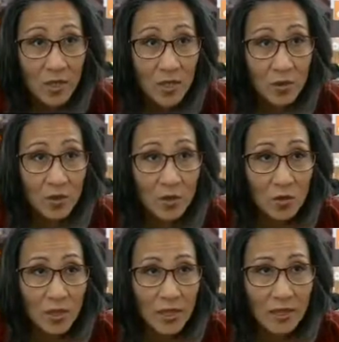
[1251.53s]
to do is I was
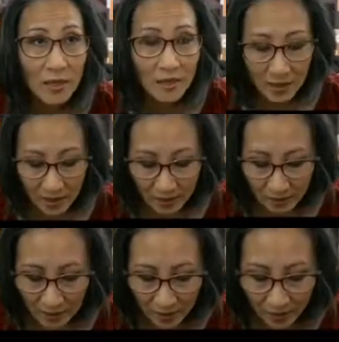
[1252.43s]
trying to get these
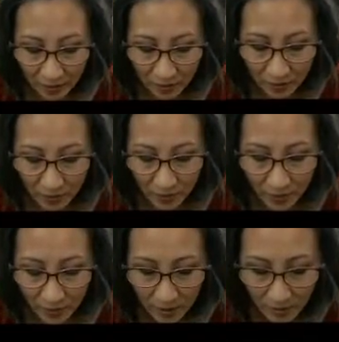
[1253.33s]
ends down, right?